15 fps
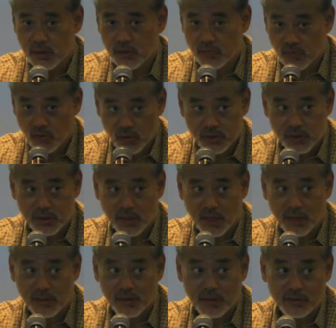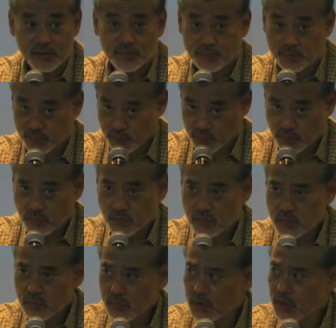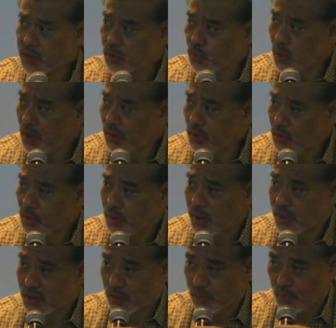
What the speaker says: and of course Ghana is well known as